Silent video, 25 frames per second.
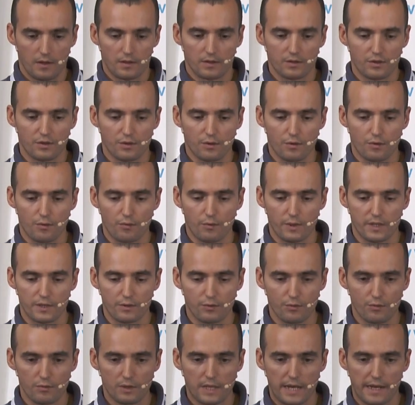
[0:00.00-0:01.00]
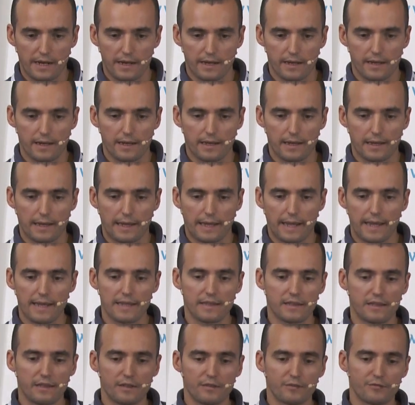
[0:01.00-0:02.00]
So we do like a
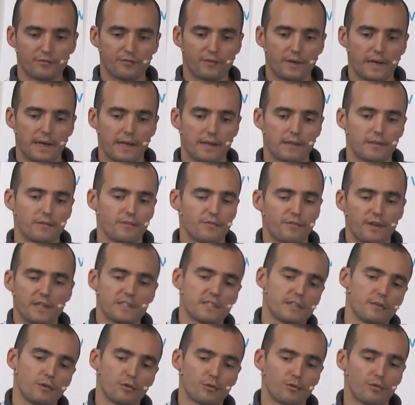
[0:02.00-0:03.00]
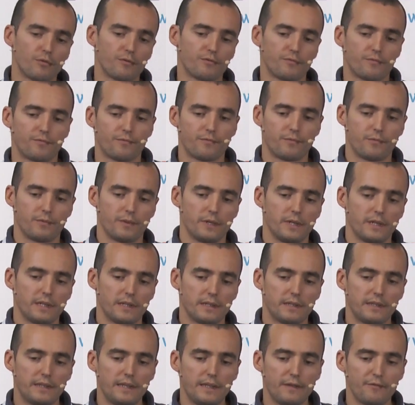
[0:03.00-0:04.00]
kdiff, and there's a lot of
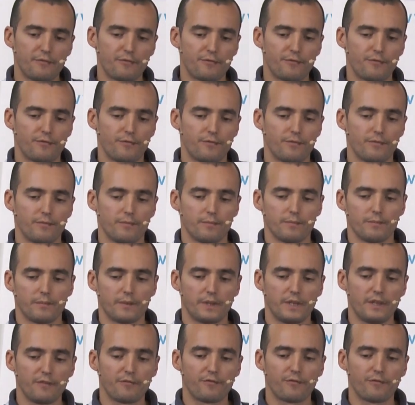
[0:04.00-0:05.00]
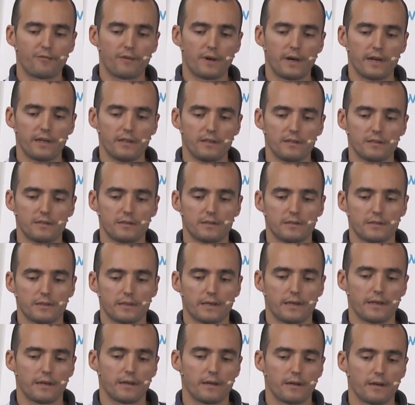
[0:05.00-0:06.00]
diff files
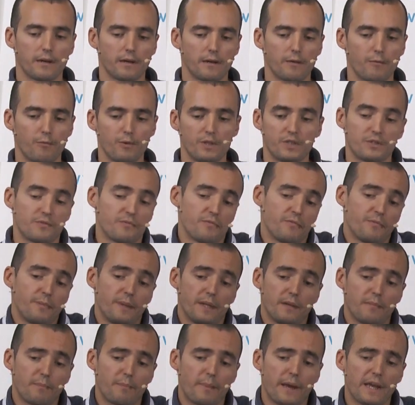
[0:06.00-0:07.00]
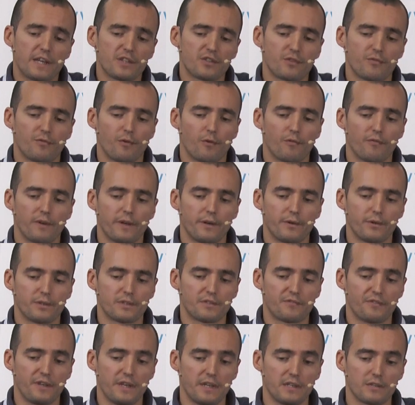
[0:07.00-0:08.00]
which have been patched for
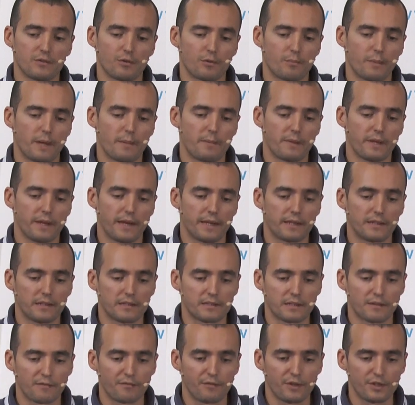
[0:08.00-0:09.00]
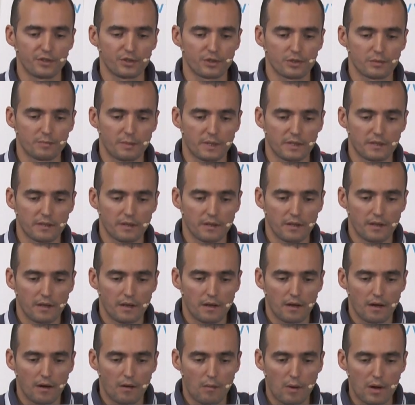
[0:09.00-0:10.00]
various things or maybe added some features, but
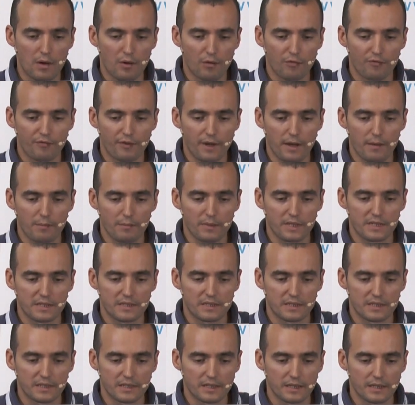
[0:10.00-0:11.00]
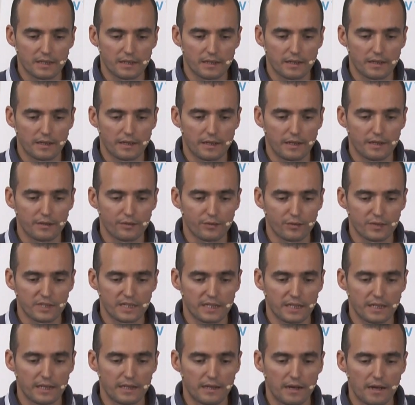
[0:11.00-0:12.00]
one of them is
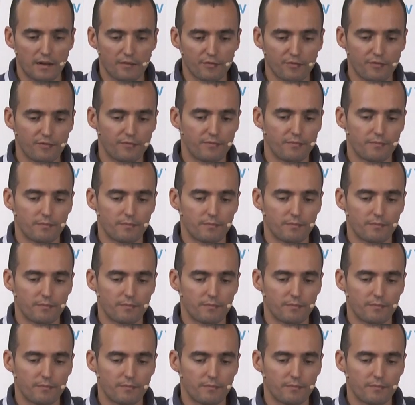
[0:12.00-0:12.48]
interesting enough